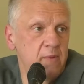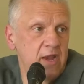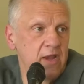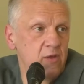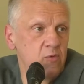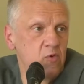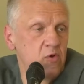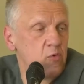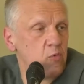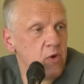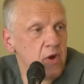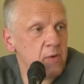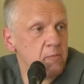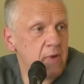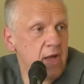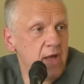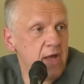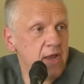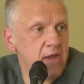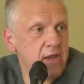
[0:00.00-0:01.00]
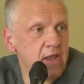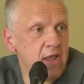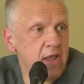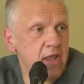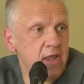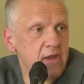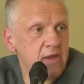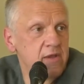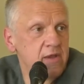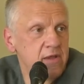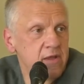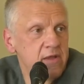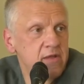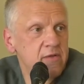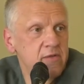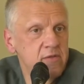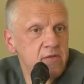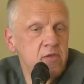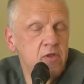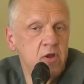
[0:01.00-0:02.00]
I didn't want to wear mine, oh, and oh, you,
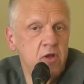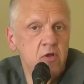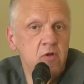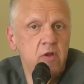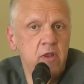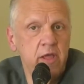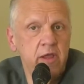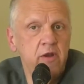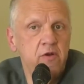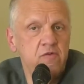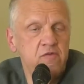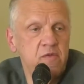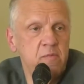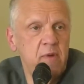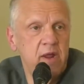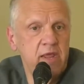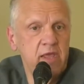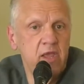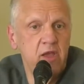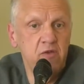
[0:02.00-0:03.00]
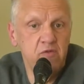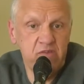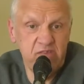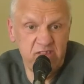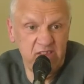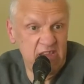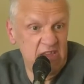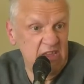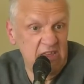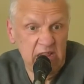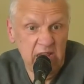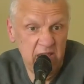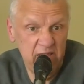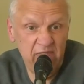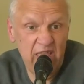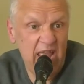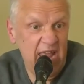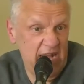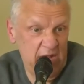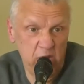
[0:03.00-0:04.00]
you, know, later somebody goes, "See,
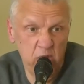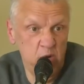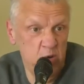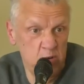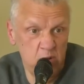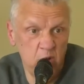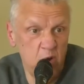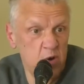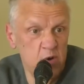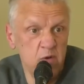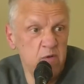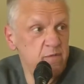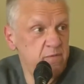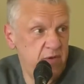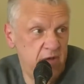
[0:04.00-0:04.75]
that little girl